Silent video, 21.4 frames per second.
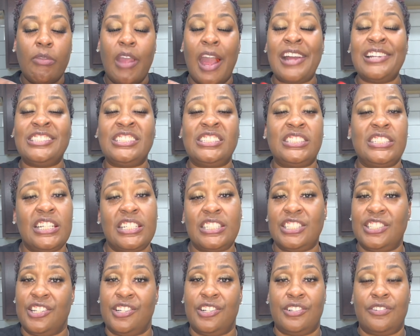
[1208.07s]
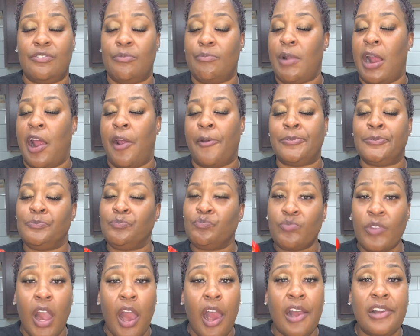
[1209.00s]
6 years from now,
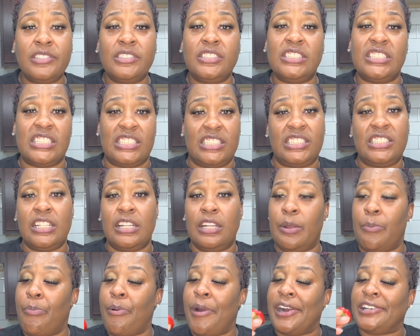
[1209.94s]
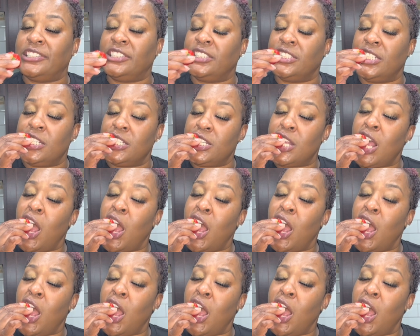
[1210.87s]
it's still a process.